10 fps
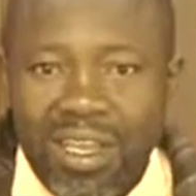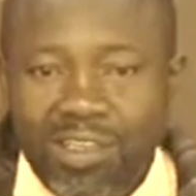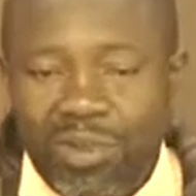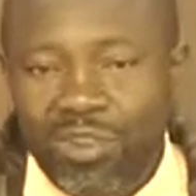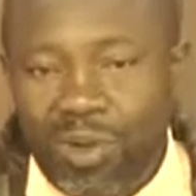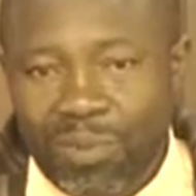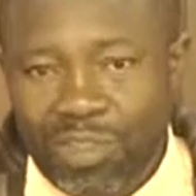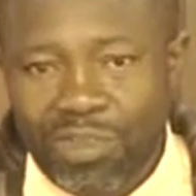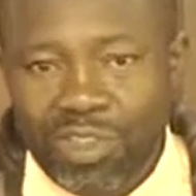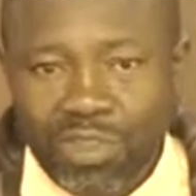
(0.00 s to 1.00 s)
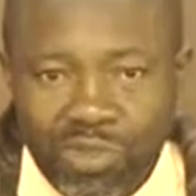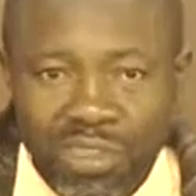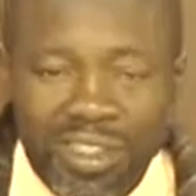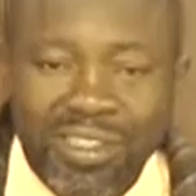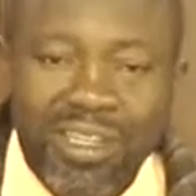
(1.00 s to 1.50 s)
so much opportunity to do
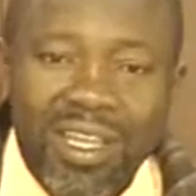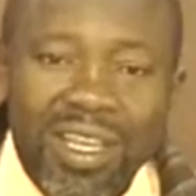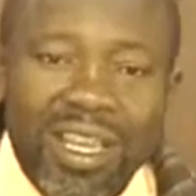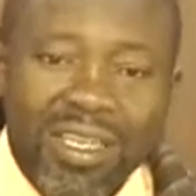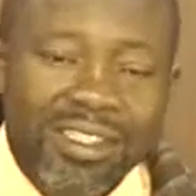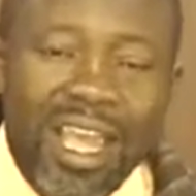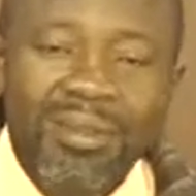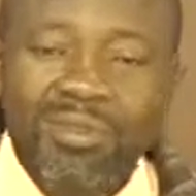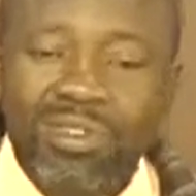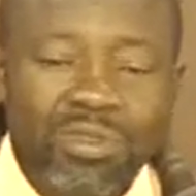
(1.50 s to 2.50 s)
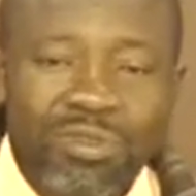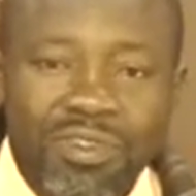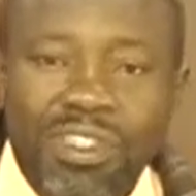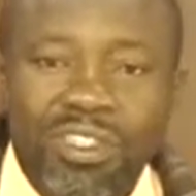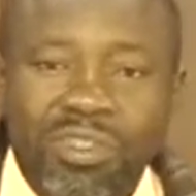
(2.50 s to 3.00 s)
this, at times we do
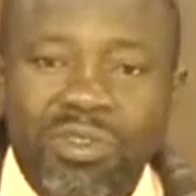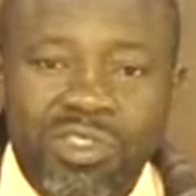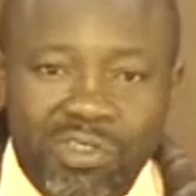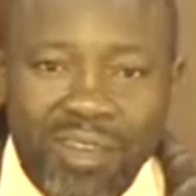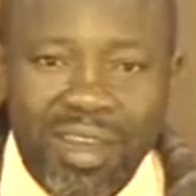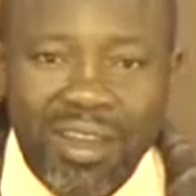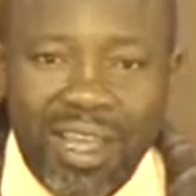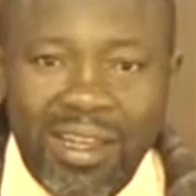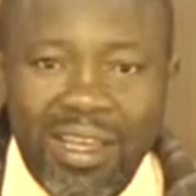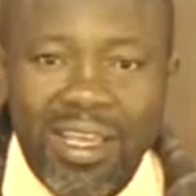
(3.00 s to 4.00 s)
feel so strained that